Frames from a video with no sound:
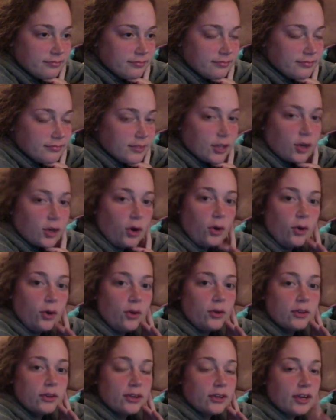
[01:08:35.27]

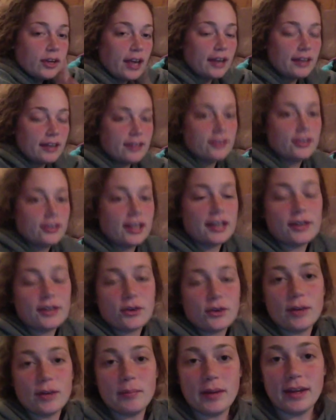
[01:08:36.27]
Nicole, you're getting
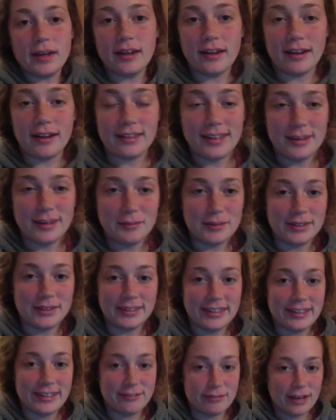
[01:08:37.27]
creepy. I think I'm gonna
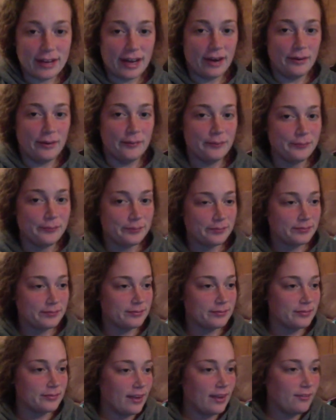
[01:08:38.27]
leave now.
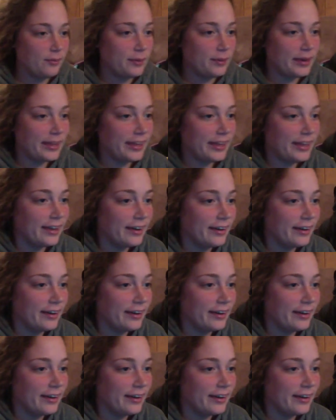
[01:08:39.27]
Everybody,